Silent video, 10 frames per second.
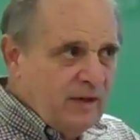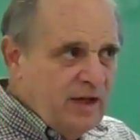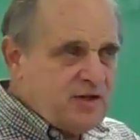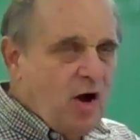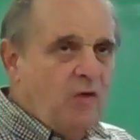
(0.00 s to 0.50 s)

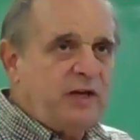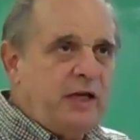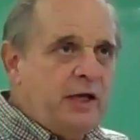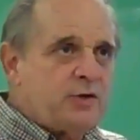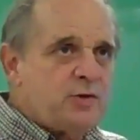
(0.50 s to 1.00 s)
It's called the
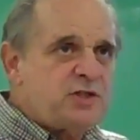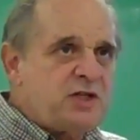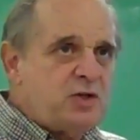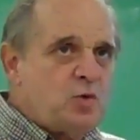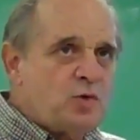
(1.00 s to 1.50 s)

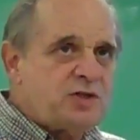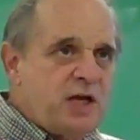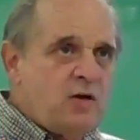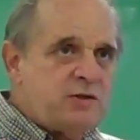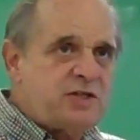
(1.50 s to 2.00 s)
interstitial
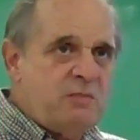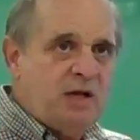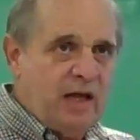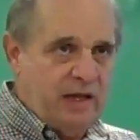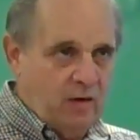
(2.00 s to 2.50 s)
cell
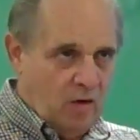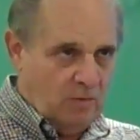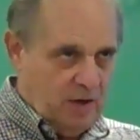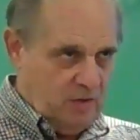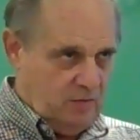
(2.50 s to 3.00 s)
stimulating
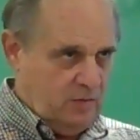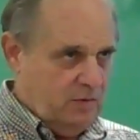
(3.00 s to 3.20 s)
hormone.